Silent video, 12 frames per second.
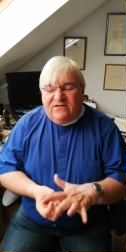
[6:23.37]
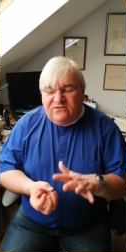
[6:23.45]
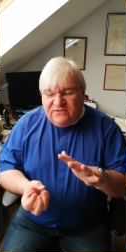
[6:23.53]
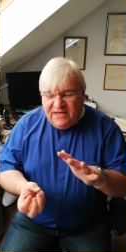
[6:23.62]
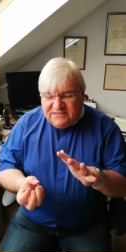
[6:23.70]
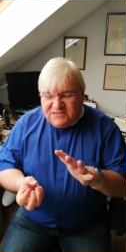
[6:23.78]

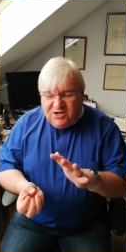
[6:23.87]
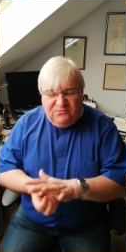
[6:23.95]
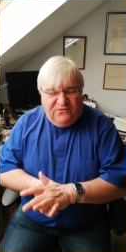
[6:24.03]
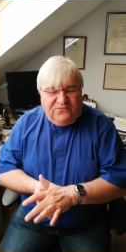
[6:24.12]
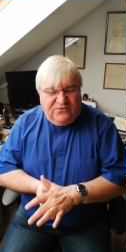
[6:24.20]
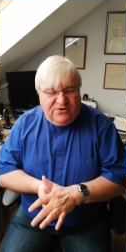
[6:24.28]
Let's come
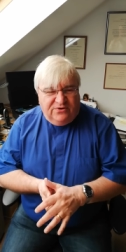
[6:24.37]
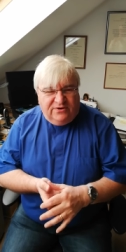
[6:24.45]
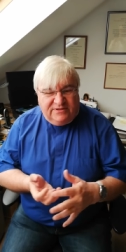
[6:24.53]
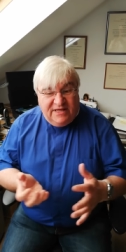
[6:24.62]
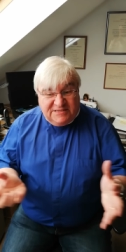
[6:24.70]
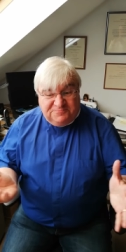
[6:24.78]
before
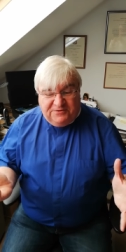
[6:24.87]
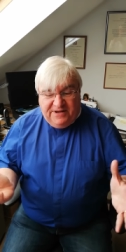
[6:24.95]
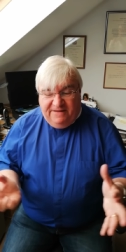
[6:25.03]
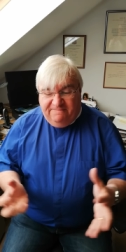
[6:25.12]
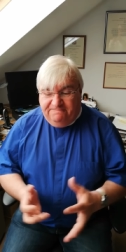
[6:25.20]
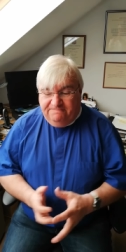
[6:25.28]
God. Let's
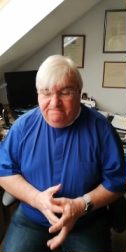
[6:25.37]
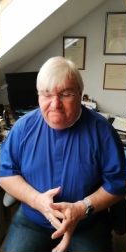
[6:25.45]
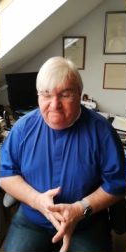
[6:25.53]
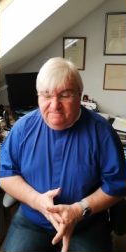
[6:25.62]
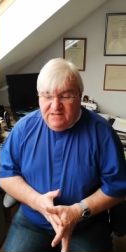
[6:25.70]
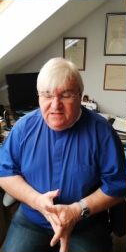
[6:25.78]
pray.
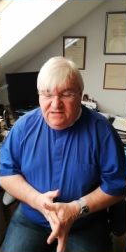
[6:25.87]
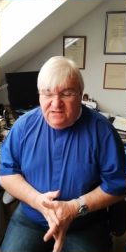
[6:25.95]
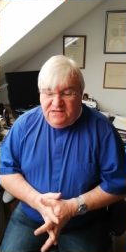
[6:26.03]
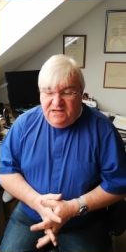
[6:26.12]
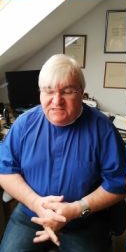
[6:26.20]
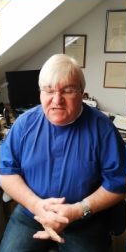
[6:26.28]

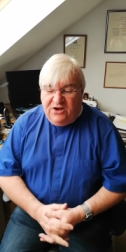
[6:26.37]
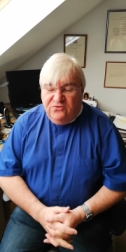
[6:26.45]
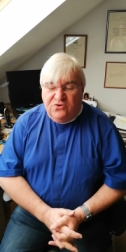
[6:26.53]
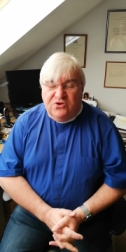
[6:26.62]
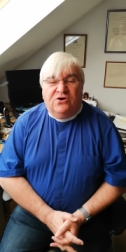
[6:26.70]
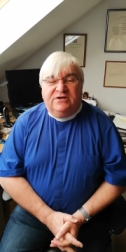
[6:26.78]

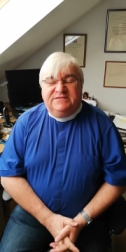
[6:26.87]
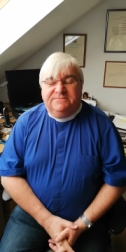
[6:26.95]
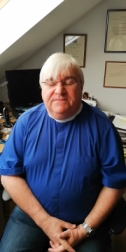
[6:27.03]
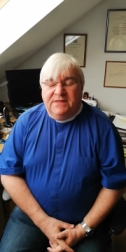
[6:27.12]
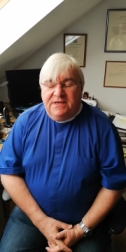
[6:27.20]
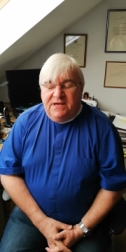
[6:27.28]
Eternal God,
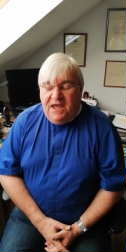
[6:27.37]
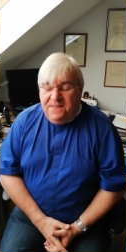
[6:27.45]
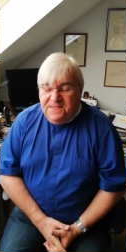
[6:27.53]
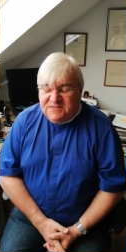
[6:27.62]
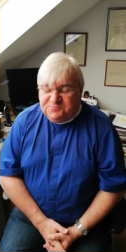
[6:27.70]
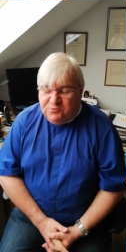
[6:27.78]

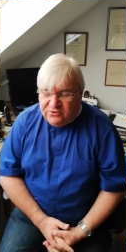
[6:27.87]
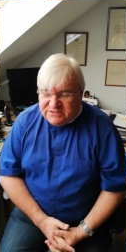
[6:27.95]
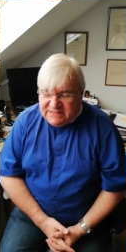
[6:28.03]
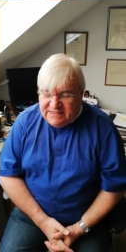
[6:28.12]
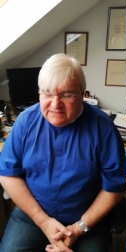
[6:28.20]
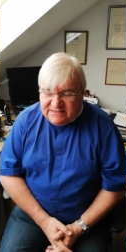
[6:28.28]
in this
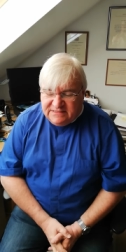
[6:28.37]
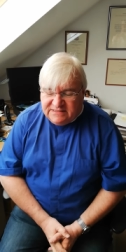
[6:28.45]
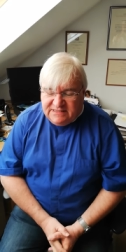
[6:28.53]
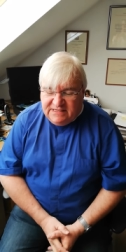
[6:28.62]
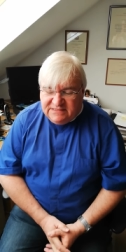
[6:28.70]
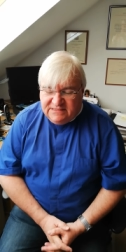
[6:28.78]
post-Eastern
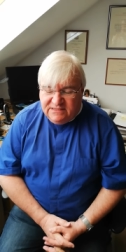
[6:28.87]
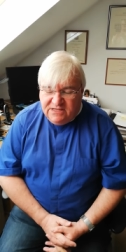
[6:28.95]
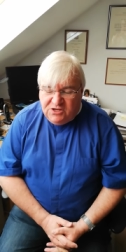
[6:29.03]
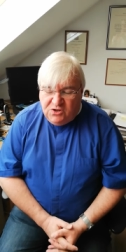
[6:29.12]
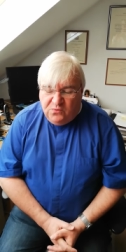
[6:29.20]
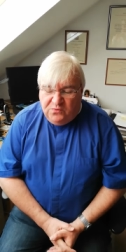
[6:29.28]
season,
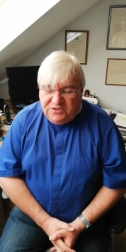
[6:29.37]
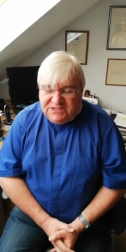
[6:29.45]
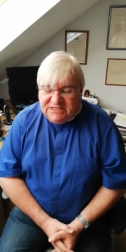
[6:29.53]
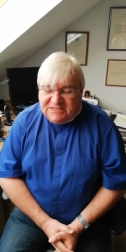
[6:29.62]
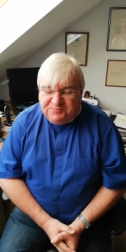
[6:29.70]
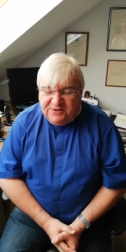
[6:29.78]
which
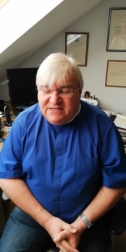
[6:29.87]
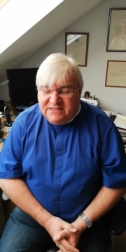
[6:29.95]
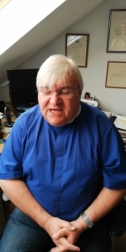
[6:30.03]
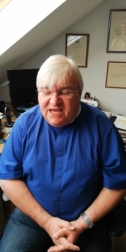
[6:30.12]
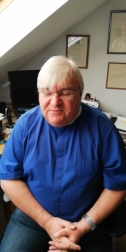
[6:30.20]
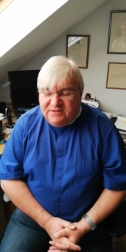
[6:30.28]
is
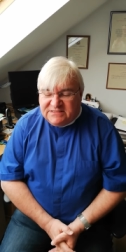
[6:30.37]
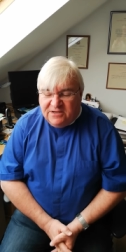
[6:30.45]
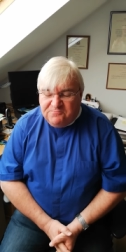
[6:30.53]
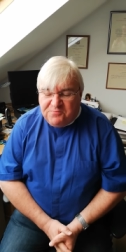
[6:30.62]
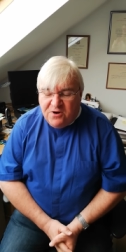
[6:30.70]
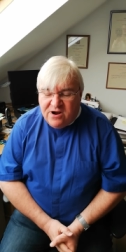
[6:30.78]
springtime in
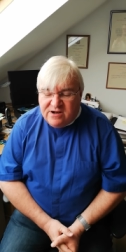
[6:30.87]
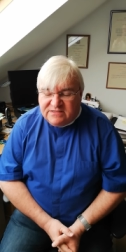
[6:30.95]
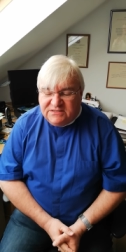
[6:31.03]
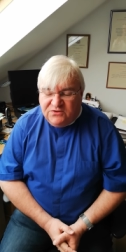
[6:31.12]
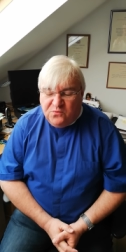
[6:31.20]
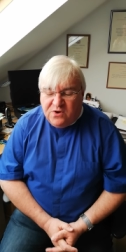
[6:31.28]
some
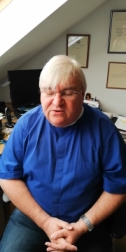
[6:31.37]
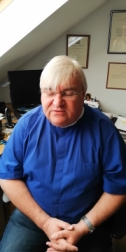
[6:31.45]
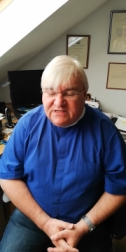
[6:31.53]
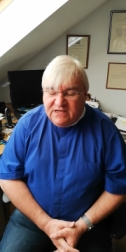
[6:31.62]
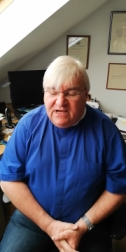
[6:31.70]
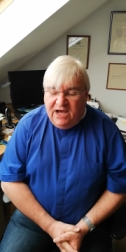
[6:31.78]
parts of the
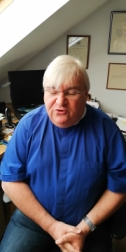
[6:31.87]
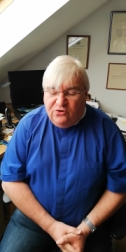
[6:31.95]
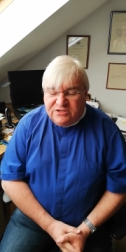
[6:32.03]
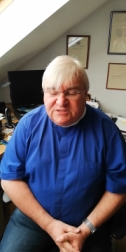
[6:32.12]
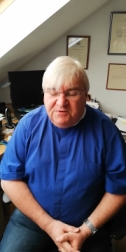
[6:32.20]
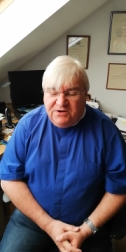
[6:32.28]
world and
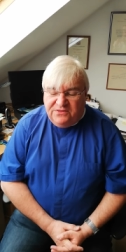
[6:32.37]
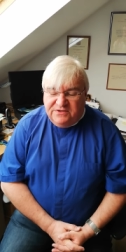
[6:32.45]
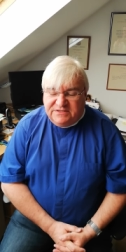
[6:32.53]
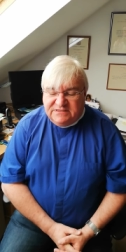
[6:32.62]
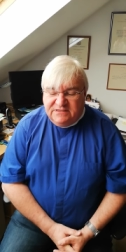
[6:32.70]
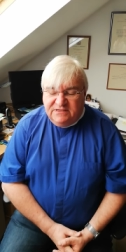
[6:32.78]
autumn in
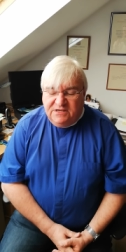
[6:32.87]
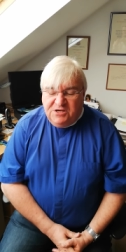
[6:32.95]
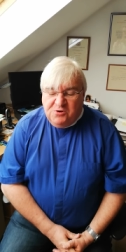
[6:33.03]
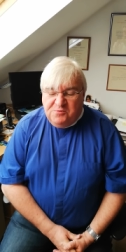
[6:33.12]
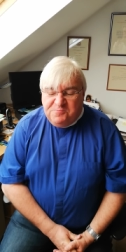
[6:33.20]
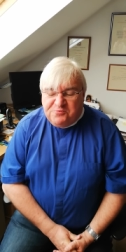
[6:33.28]
others.
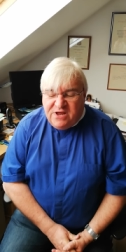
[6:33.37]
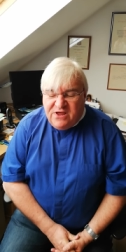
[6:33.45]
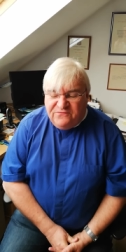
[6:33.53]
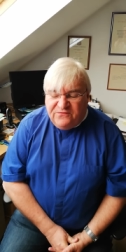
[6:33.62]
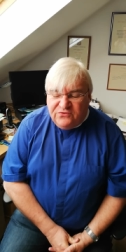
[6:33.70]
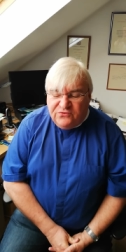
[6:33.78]
We pray
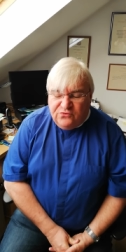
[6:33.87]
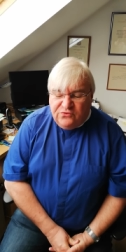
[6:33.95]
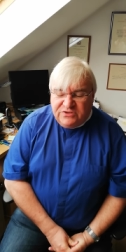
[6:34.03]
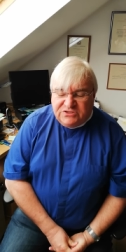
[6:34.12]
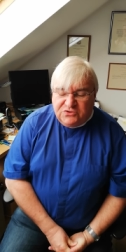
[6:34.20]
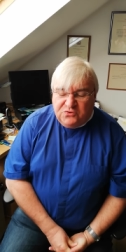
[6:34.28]
for
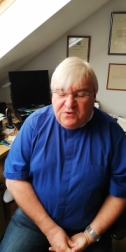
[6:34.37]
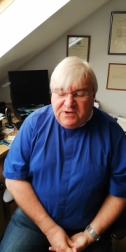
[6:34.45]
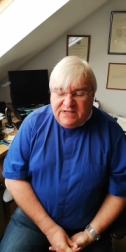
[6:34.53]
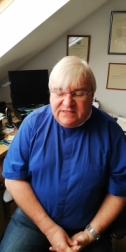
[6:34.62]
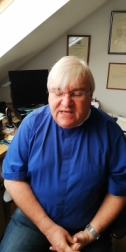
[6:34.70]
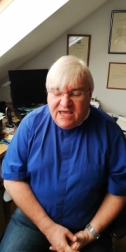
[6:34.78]
those who are
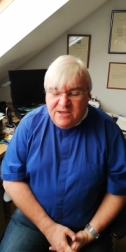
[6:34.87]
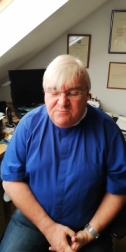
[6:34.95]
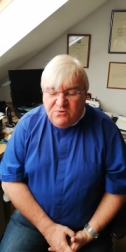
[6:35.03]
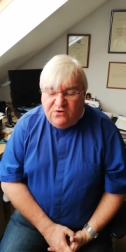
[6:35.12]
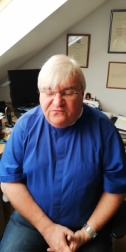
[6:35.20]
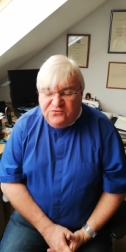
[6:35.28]
at
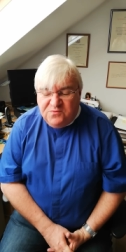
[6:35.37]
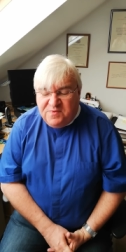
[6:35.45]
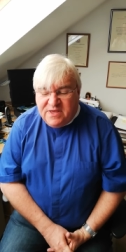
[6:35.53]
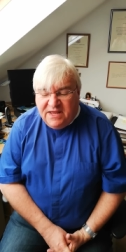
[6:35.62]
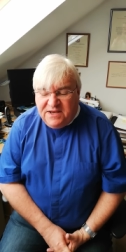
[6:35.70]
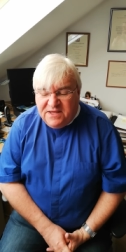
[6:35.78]
time of new
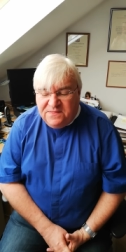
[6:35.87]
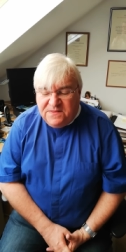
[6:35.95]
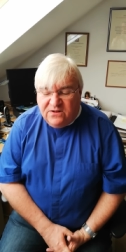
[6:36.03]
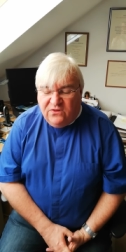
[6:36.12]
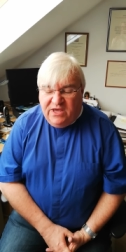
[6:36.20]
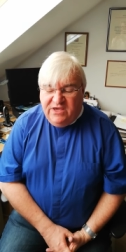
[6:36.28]
beginning in
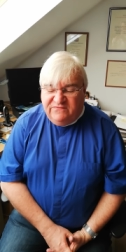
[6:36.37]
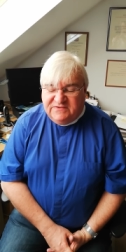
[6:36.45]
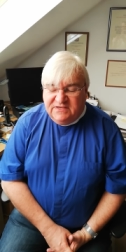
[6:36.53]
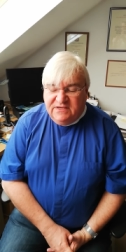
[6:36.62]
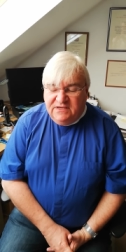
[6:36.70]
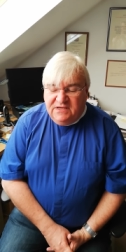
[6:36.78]
their
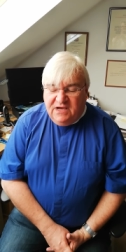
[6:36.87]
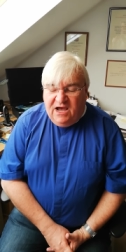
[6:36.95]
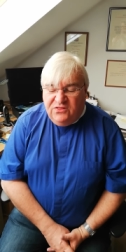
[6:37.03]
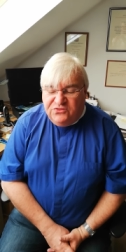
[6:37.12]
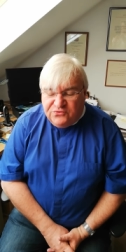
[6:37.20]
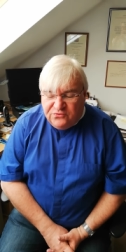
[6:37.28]
lives
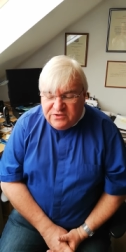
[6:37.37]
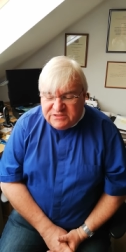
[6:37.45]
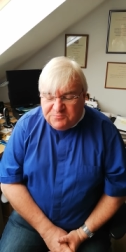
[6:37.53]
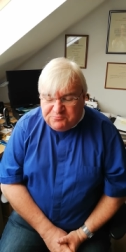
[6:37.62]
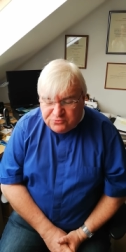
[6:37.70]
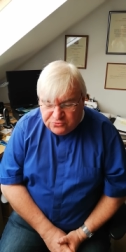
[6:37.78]
and those
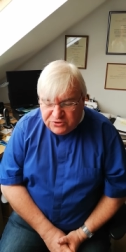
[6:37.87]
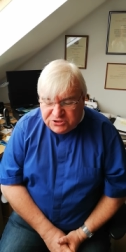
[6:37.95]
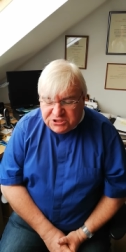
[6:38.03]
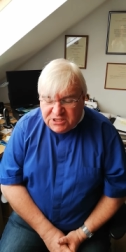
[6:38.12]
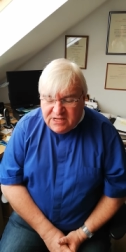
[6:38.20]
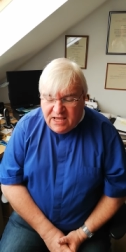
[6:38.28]

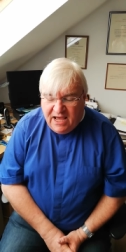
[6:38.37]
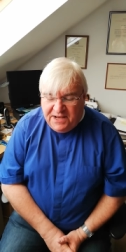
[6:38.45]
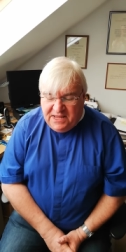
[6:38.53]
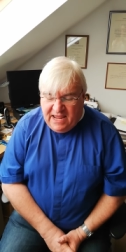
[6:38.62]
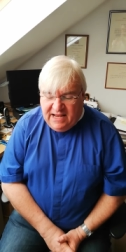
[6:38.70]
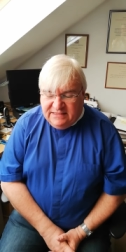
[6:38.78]
approaching
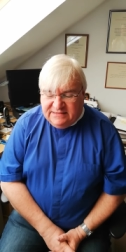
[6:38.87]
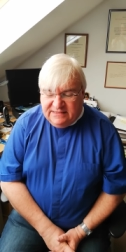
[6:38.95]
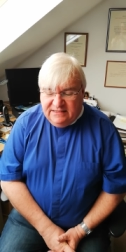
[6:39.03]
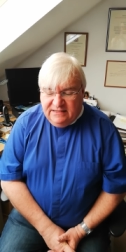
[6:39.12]
an end.